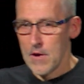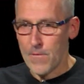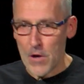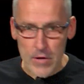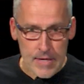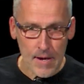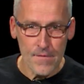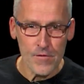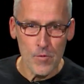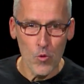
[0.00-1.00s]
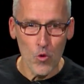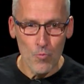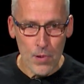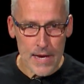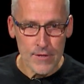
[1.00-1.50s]
a very comfortable,
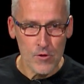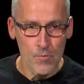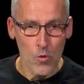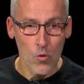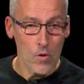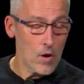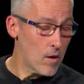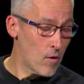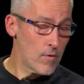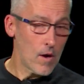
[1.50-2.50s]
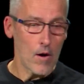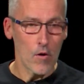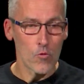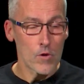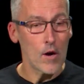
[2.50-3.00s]
peaceable, on the whole,